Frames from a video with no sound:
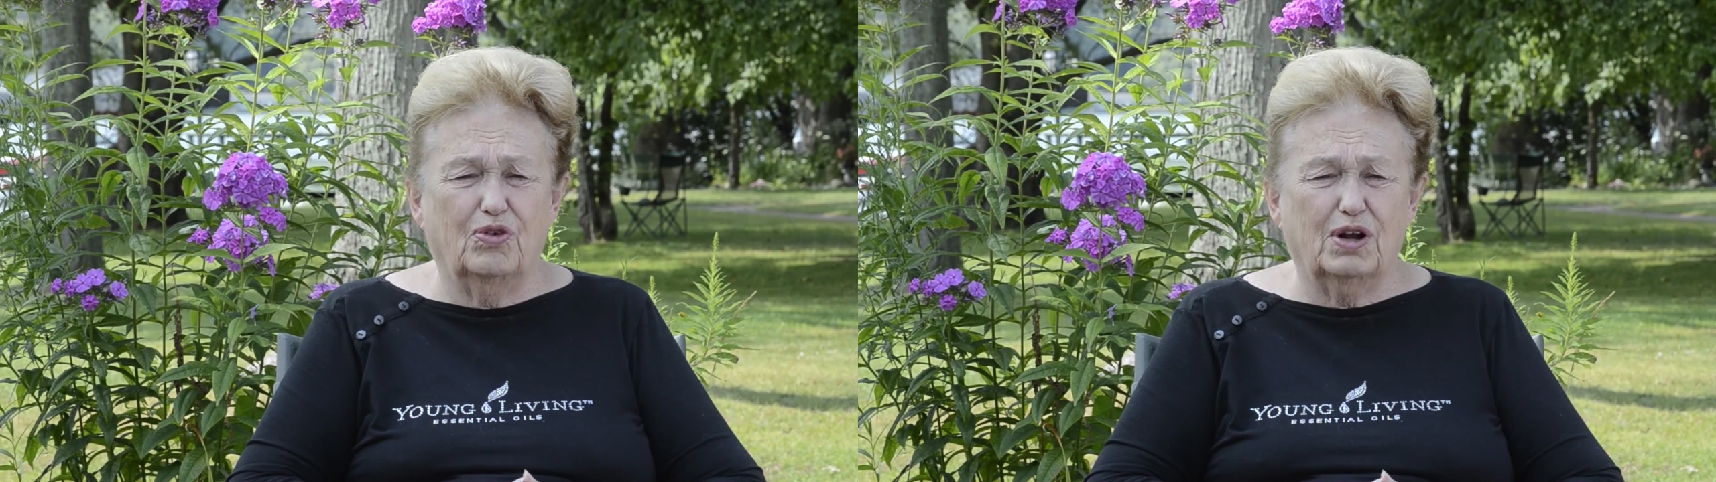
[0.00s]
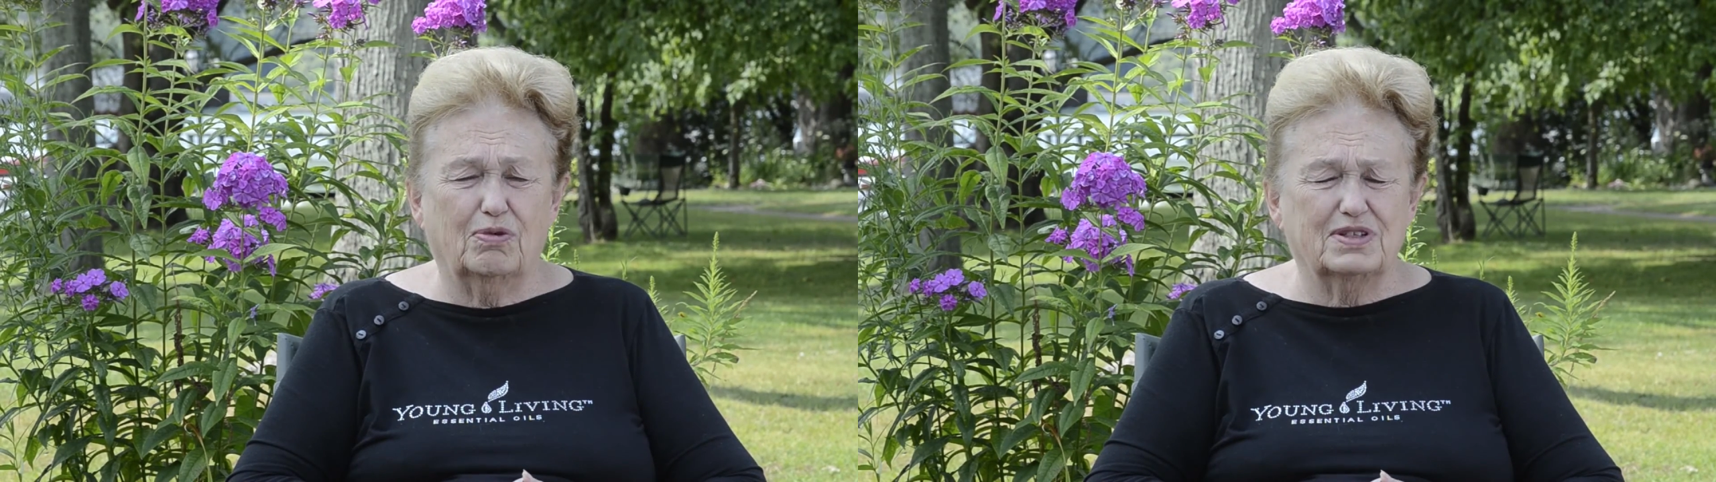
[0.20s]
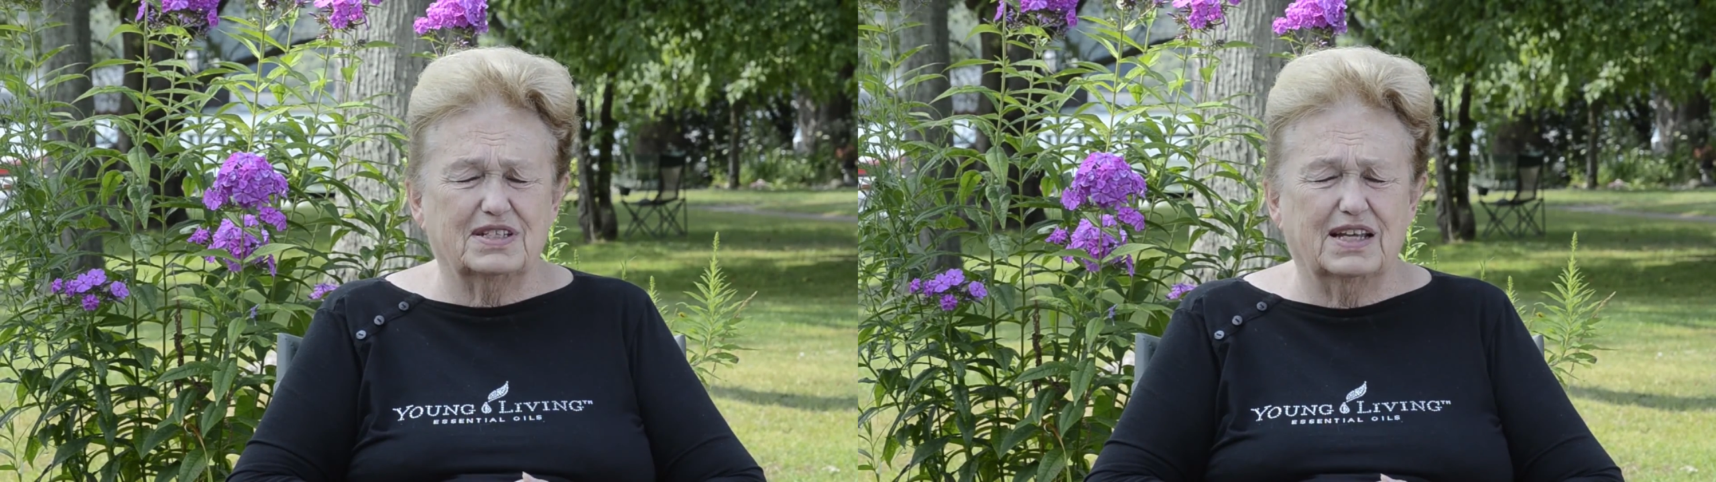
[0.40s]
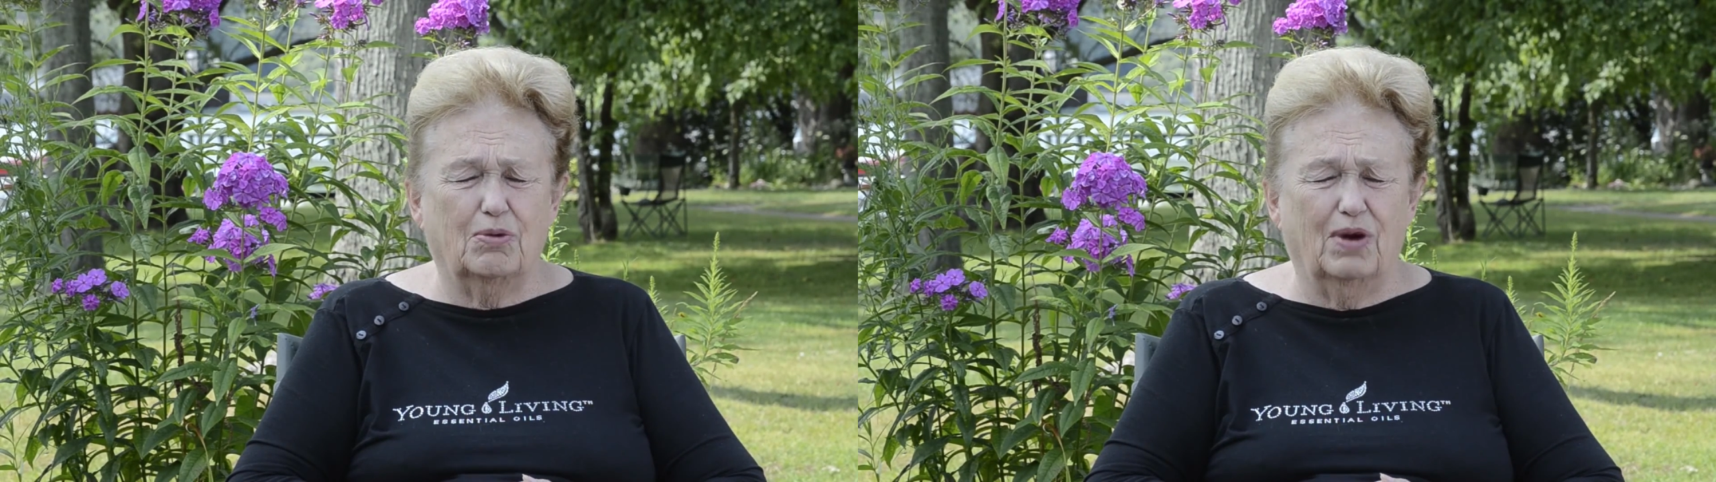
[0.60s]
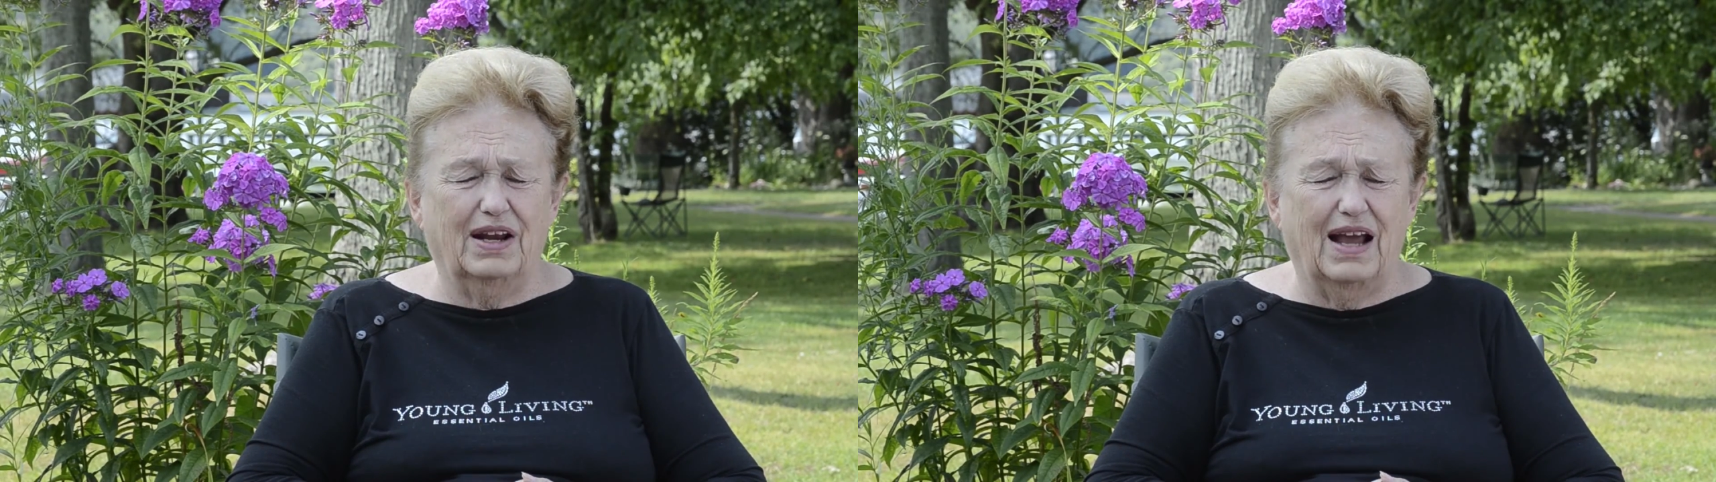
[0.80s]

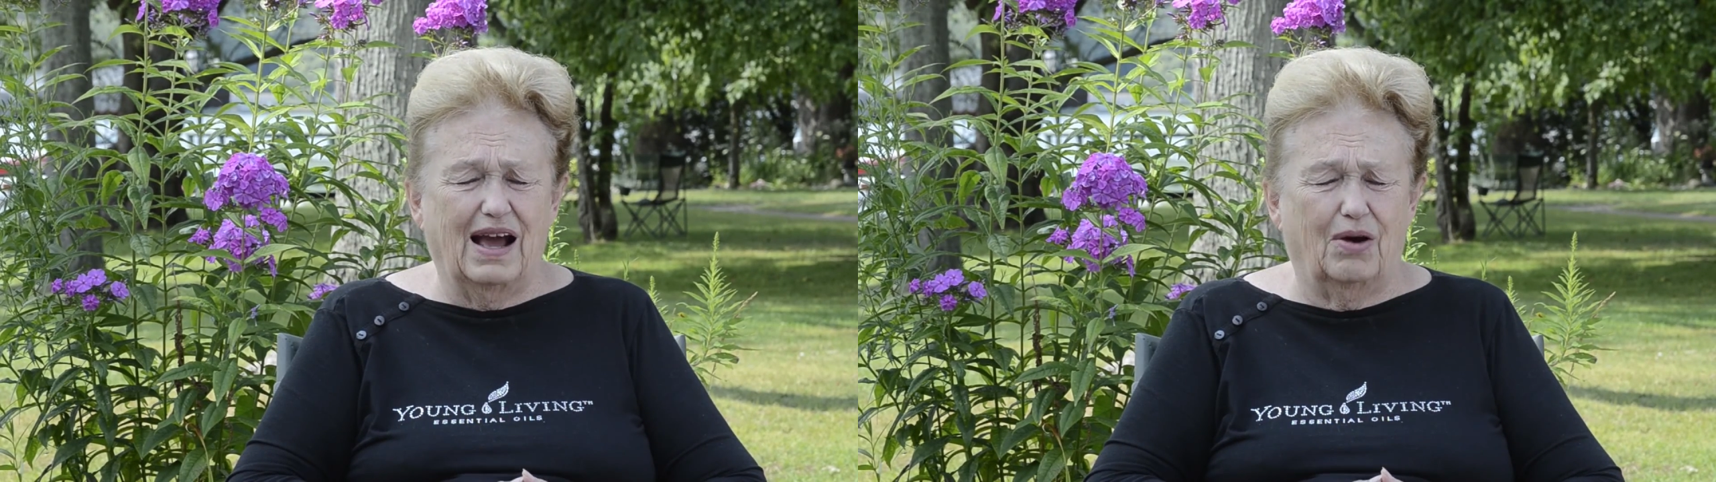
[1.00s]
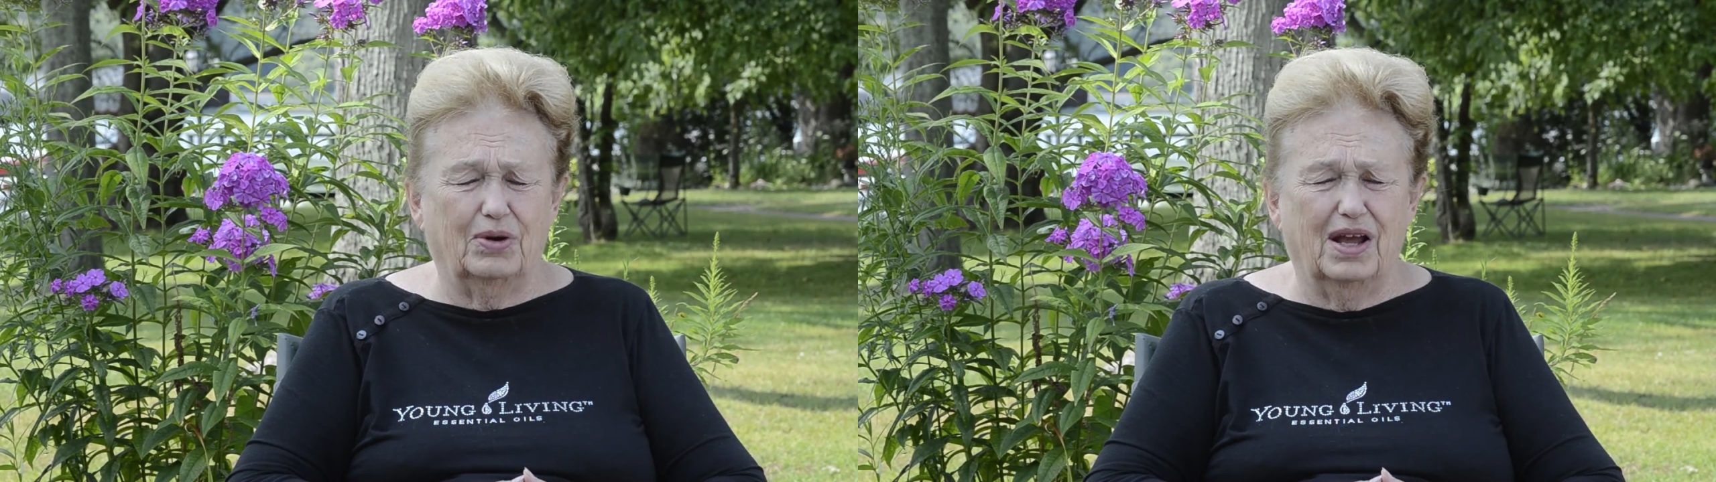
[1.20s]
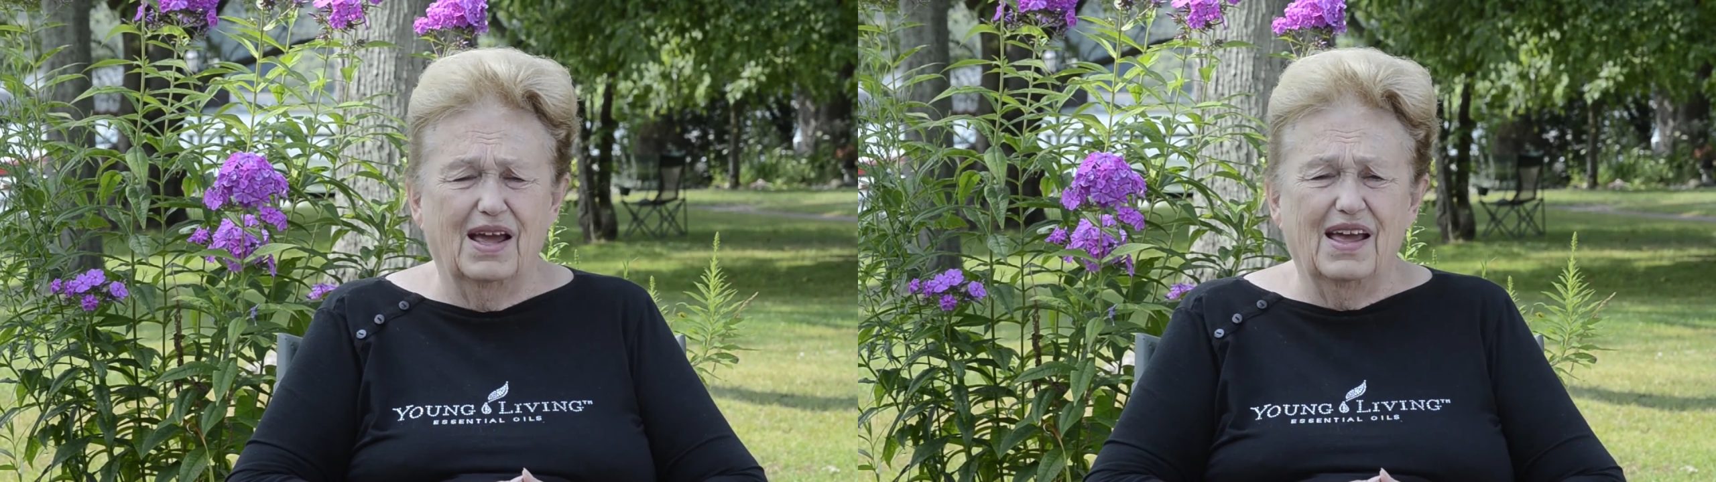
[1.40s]
frequency went out,